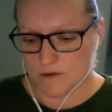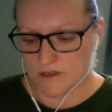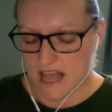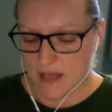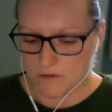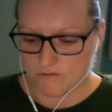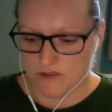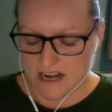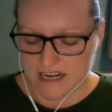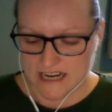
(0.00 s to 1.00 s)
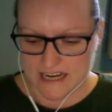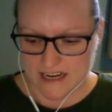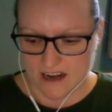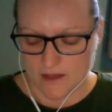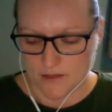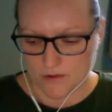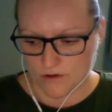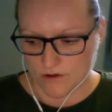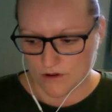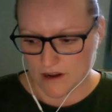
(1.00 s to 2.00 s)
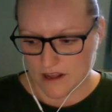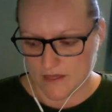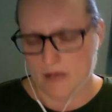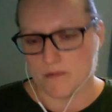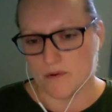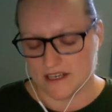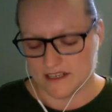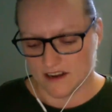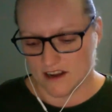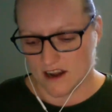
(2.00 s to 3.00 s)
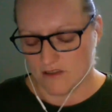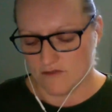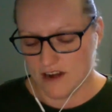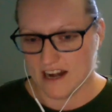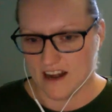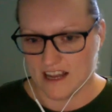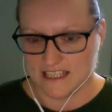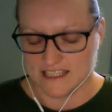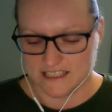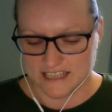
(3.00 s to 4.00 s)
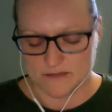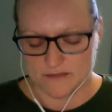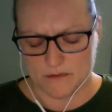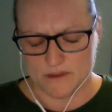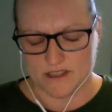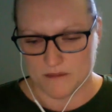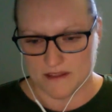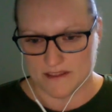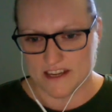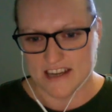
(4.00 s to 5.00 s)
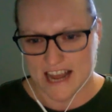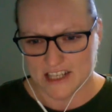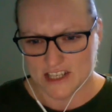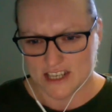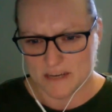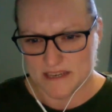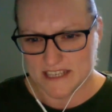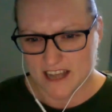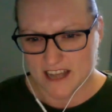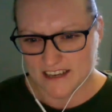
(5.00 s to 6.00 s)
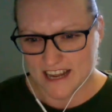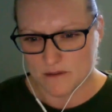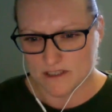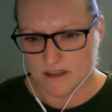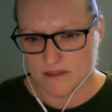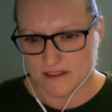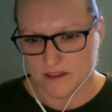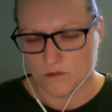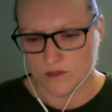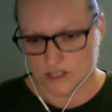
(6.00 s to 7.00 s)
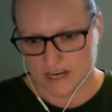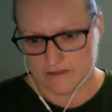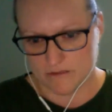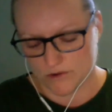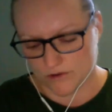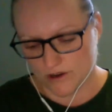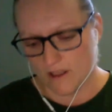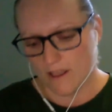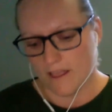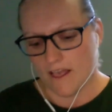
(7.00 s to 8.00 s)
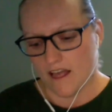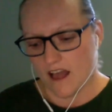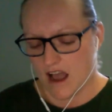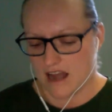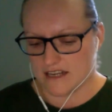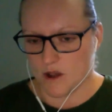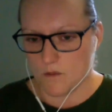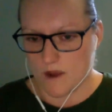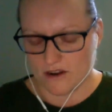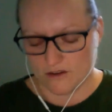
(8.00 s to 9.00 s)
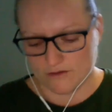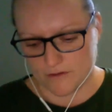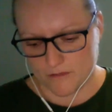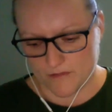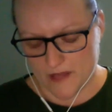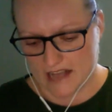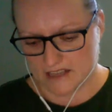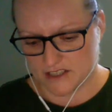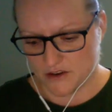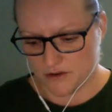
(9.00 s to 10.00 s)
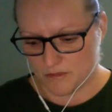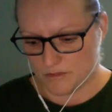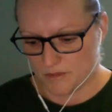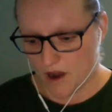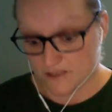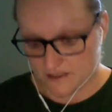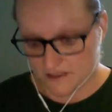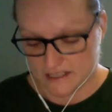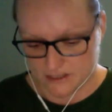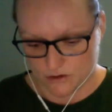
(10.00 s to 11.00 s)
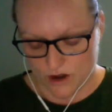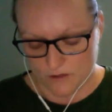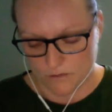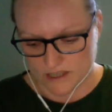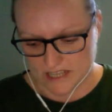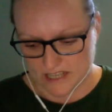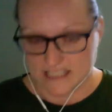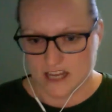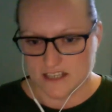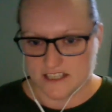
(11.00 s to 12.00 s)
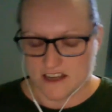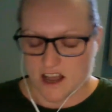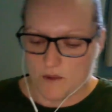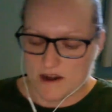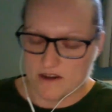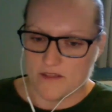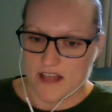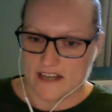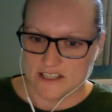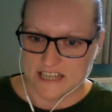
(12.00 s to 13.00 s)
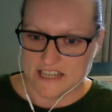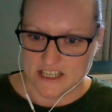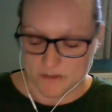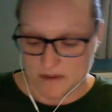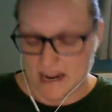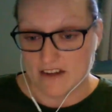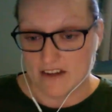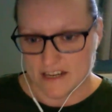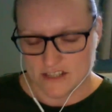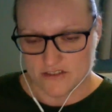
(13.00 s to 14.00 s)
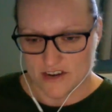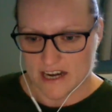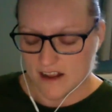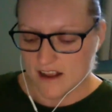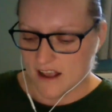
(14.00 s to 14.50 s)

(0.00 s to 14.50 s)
it was that really, I thought, at that point, I realised it was something that could actually be done, and it was something that was achievable. And so I went on from there to, after this school I worked at in East London, I went on then to be head of history